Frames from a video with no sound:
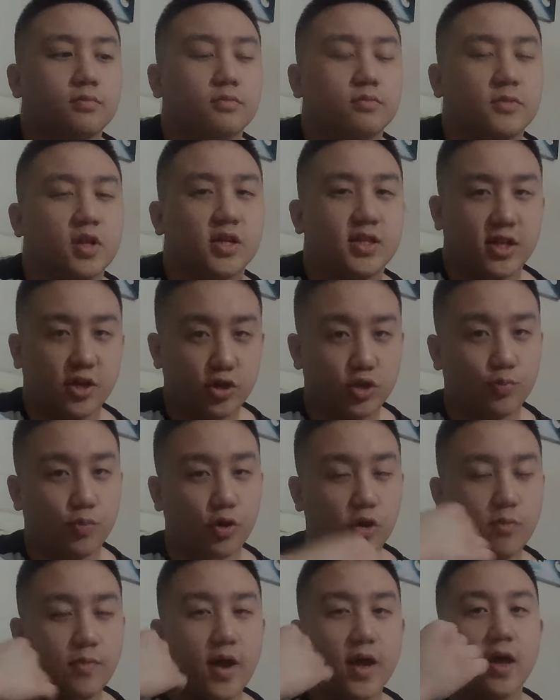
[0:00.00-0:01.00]
Because I used to put
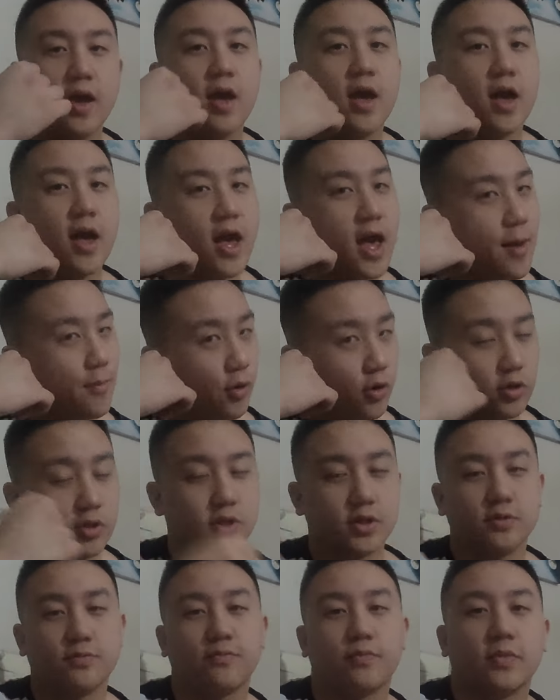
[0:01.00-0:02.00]
on my
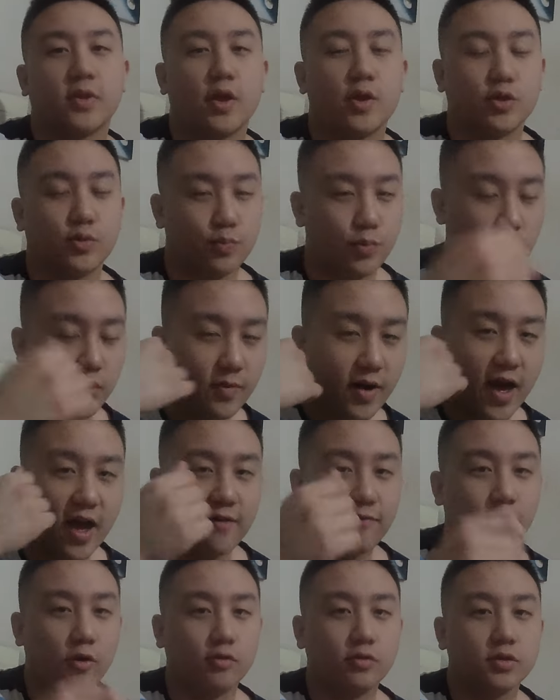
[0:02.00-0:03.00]
AirPods, put on my hoodie,
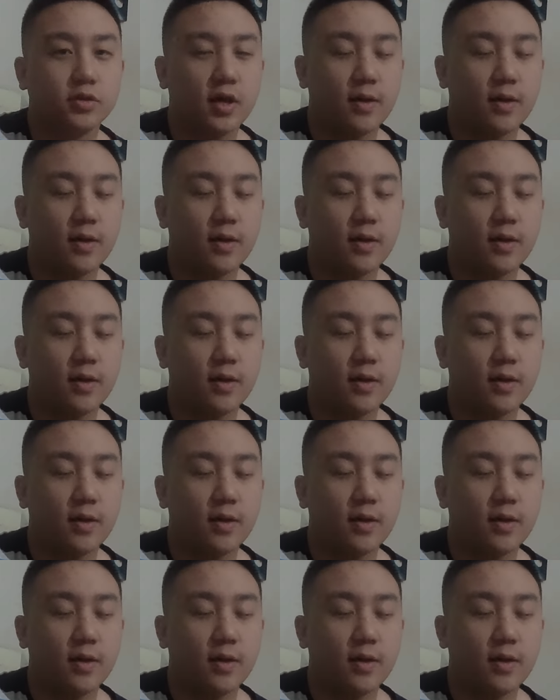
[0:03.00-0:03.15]
cover